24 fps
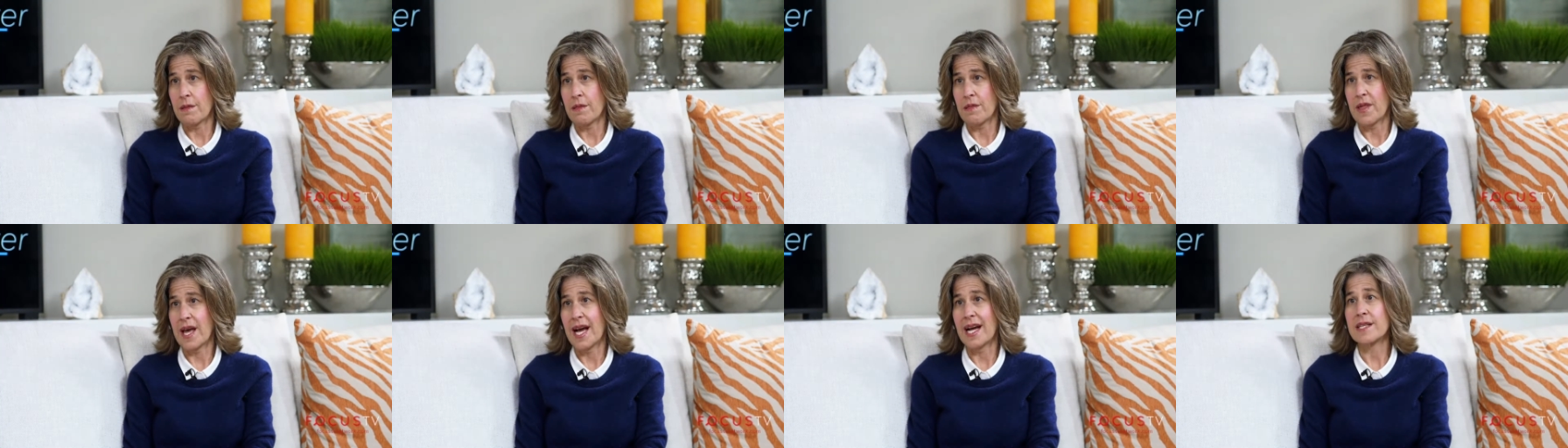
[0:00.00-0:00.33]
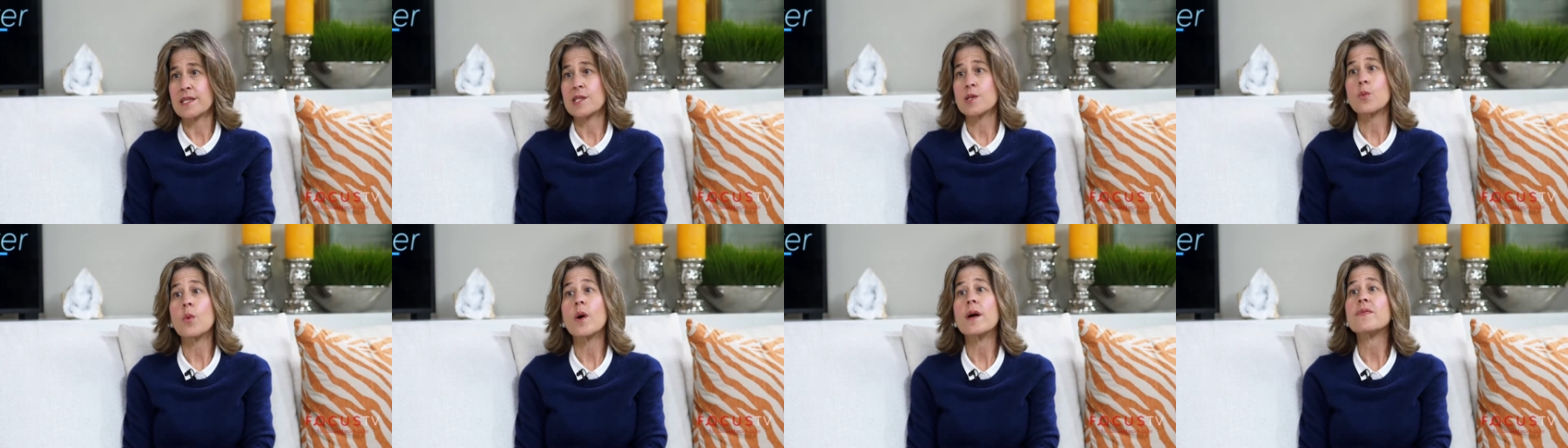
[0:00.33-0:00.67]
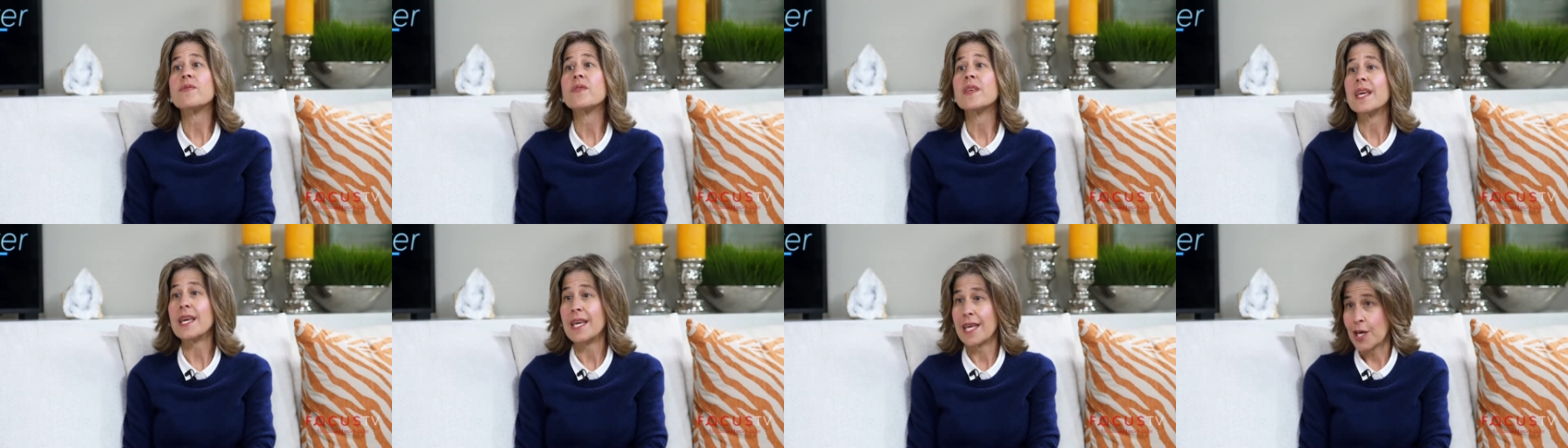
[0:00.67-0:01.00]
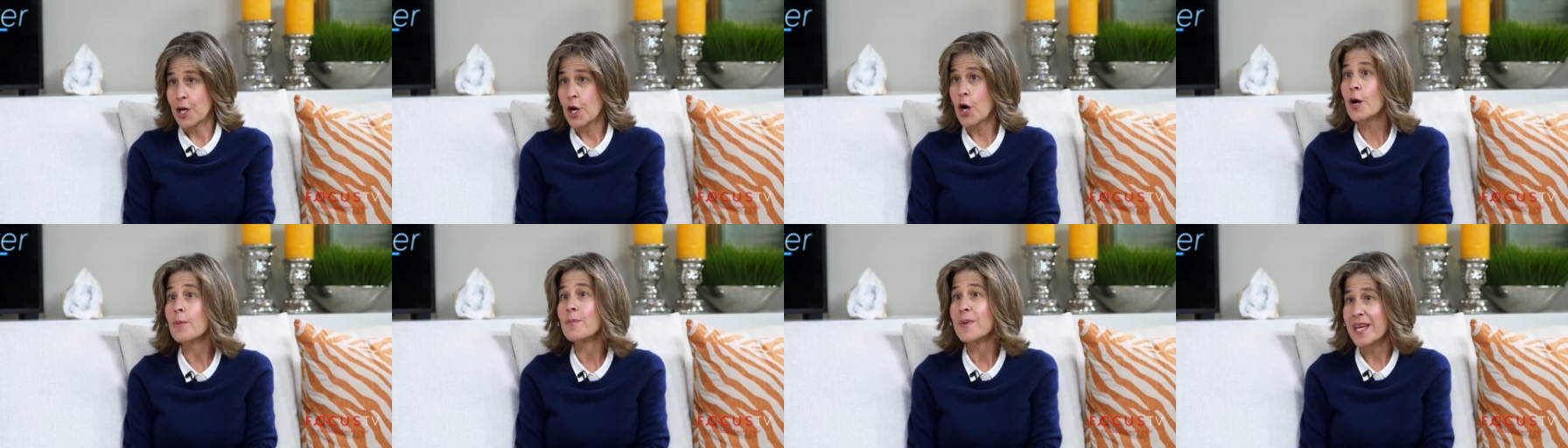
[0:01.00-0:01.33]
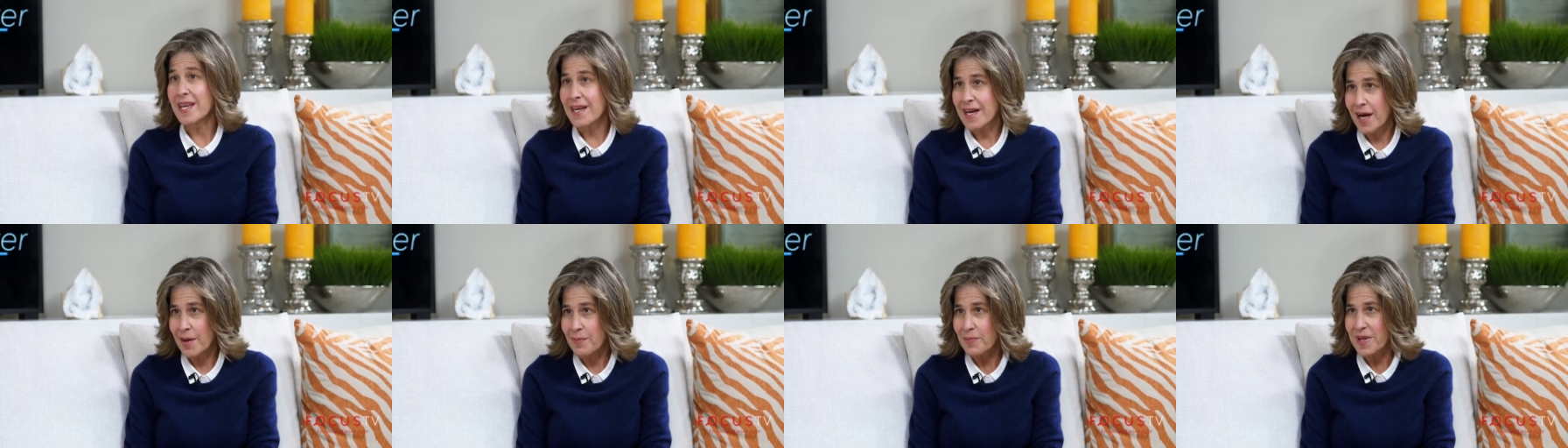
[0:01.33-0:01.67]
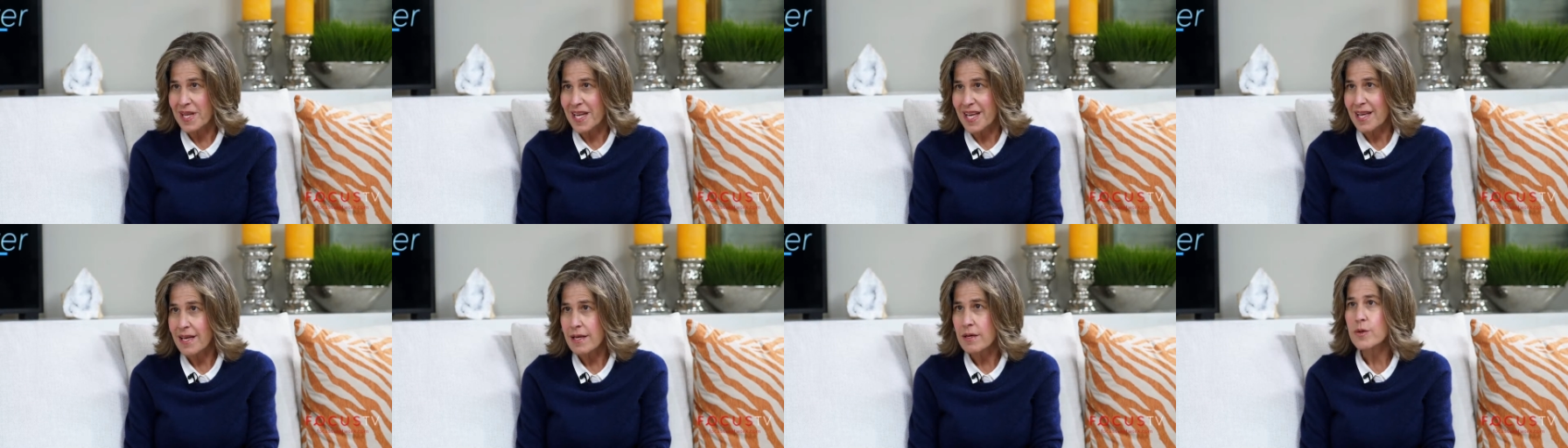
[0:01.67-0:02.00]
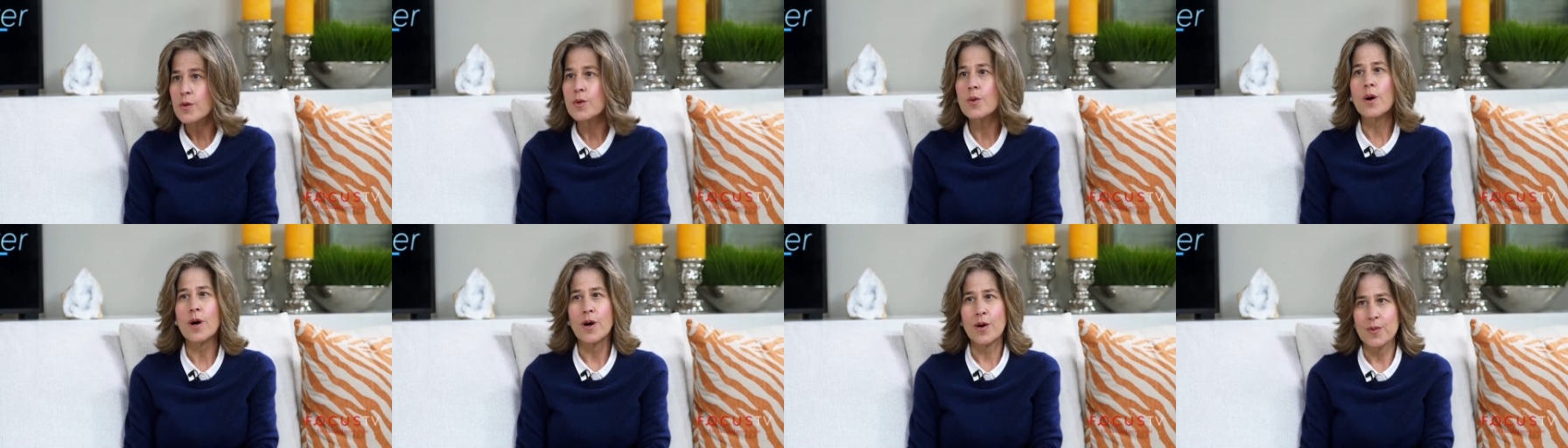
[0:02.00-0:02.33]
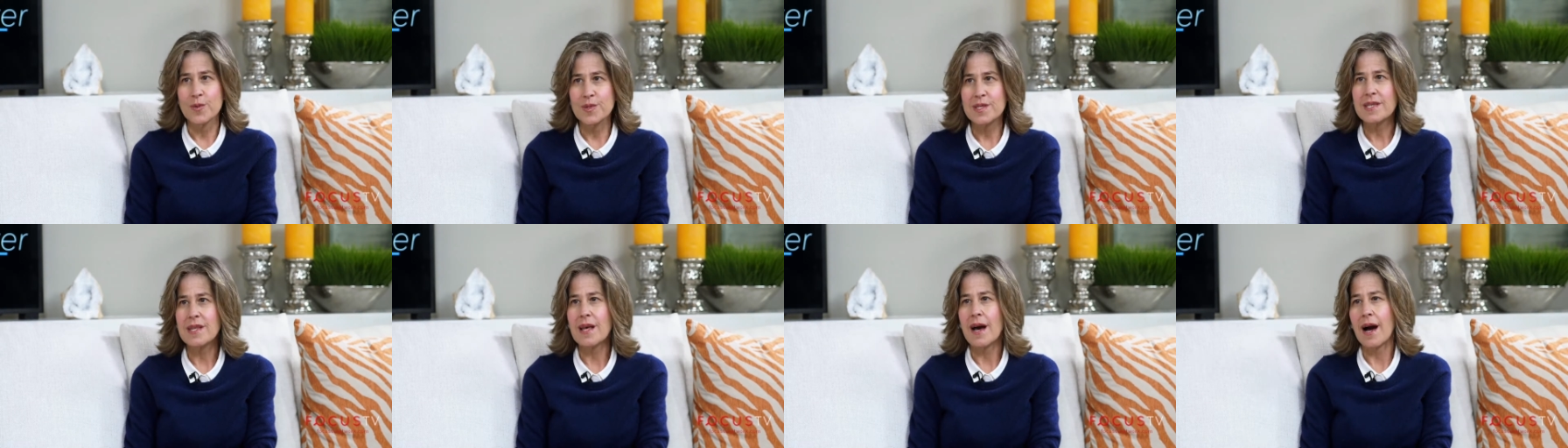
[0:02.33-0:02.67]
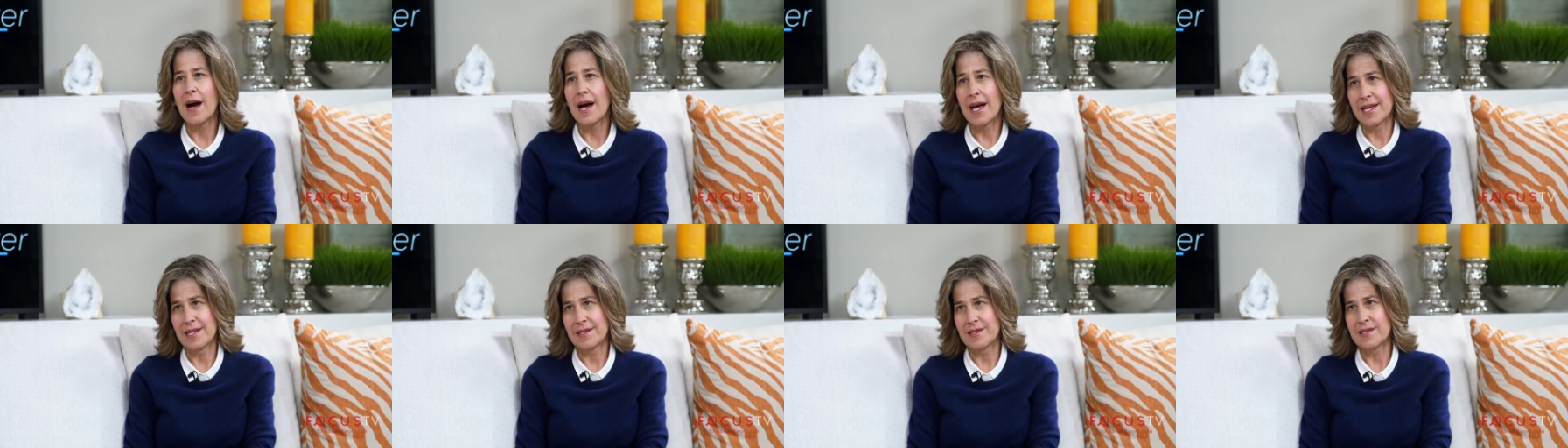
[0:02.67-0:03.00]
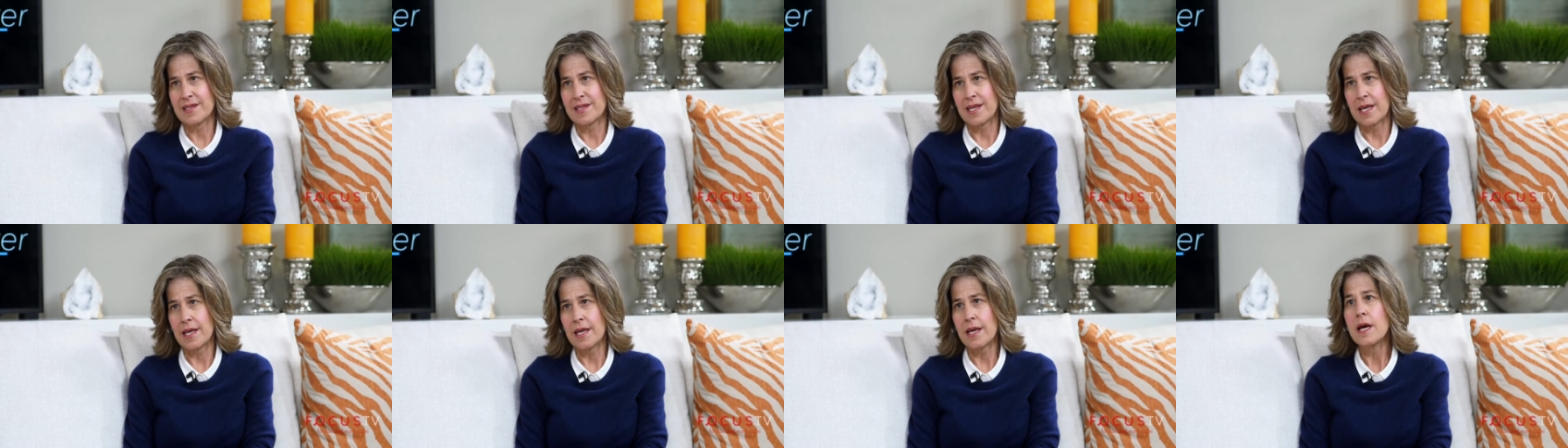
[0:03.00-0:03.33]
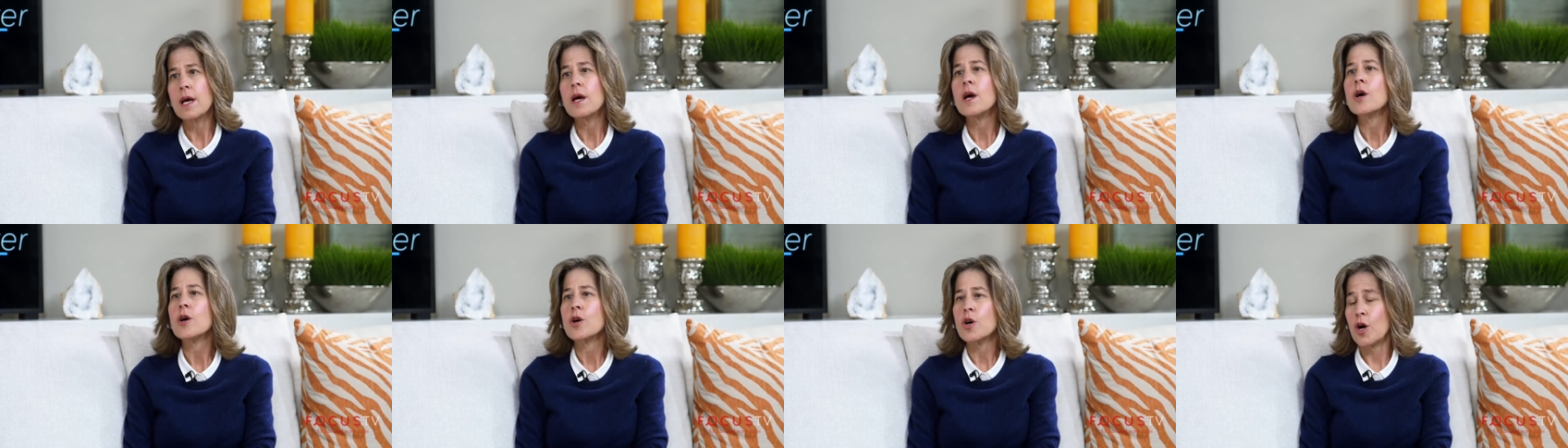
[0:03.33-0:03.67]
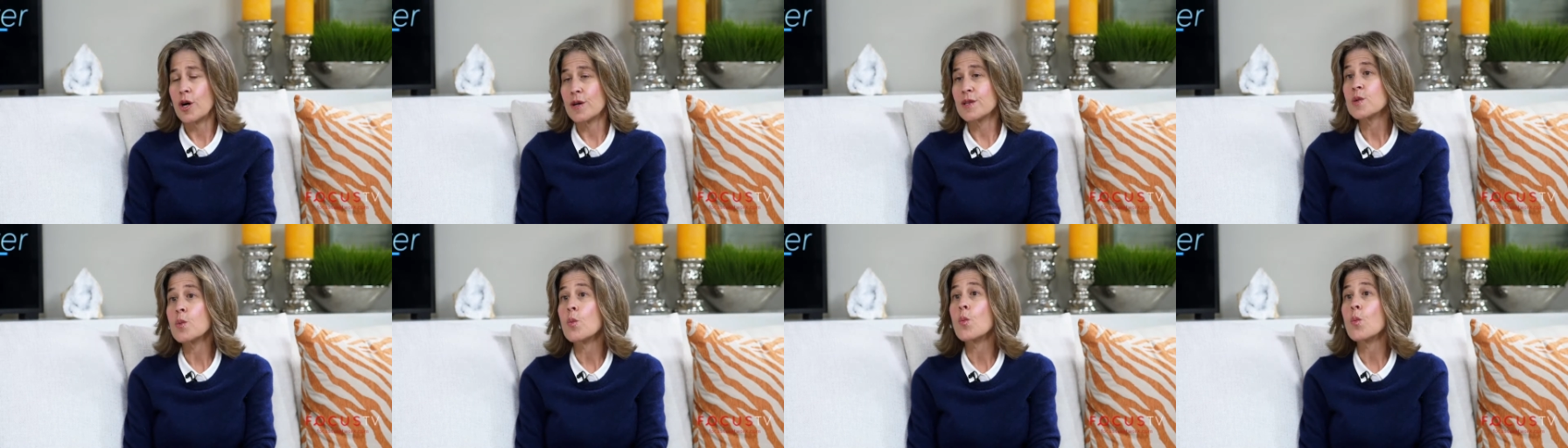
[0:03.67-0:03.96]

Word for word: That's what okay. the ERB company, who owns the ISEE, calls